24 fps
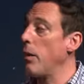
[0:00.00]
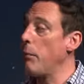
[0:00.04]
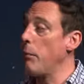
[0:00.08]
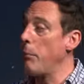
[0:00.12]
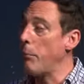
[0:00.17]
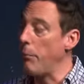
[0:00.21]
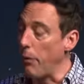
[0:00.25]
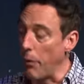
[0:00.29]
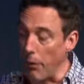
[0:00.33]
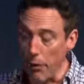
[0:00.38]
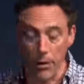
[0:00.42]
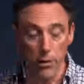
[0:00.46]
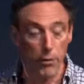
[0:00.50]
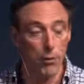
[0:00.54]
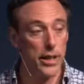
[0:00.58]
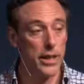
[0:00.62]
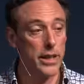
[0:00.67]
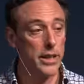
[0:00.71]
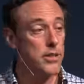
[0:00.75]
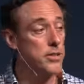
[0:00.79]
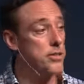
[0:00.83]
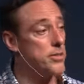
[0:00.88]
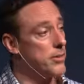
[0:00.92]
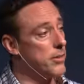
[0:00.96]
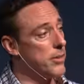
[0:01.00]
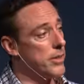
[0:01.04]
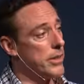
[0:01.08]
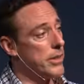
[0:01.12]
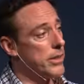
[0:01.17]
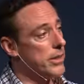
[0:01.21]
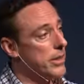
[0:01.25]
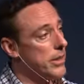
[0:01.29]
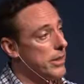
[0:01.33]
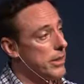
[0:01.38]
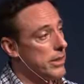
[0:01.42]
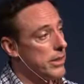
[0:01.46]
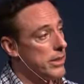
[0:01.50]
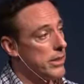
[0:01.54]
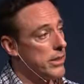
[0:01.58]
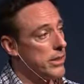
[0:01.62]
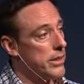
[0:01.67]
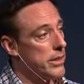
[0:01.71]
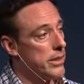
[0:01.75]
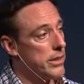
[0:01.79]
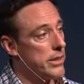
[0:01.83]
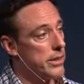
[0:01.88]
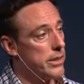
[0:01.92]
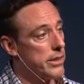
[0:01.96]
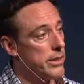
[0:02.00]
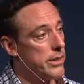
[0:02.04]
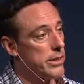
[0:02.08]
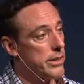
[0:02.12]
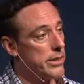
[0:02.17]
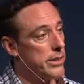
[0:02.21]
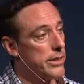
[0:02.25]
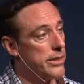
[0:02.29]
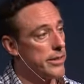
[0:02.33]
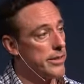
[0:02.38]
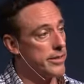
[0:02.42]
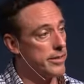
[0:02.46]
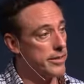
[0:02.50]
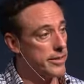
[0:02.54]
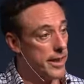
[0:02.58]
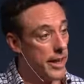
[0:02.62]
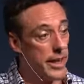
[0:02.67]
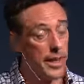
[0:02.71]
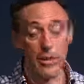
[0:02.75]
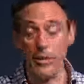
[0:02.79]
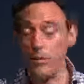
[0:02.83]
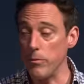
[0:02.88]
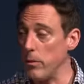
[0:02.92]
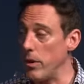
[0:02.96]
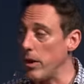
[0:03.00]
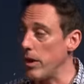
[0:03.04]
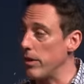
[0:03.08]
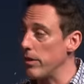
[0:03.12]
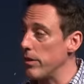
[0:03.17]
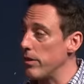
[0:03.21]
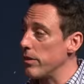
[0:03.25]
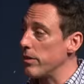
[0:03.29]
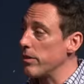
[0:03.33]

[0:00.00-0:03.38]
Put away the sword. Instead, what?